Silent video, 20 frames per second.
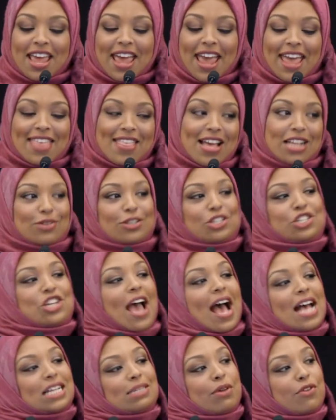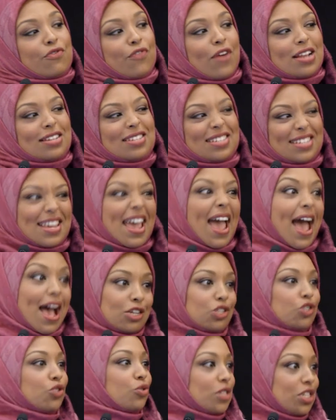and that's why she asked my friend to
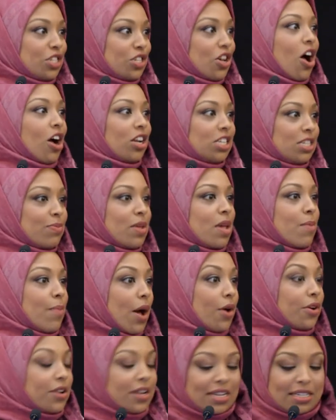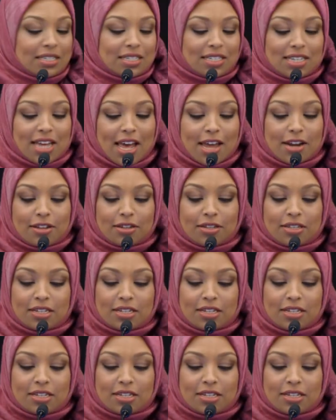casually talk to me about it instead.